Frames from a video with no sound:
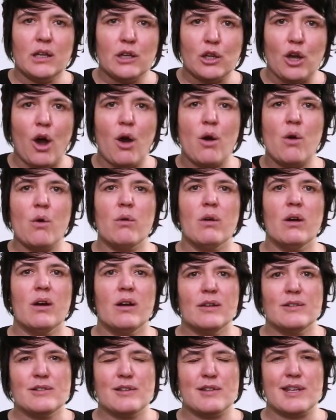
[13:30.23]
go
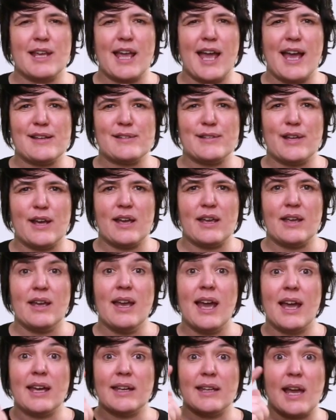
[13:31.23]
to the essay
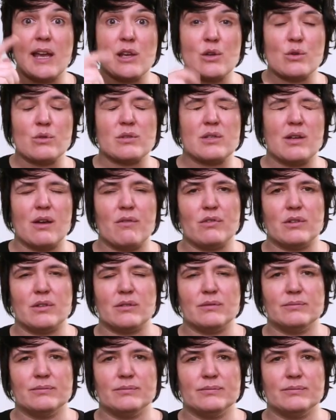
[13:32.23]
and get your 7.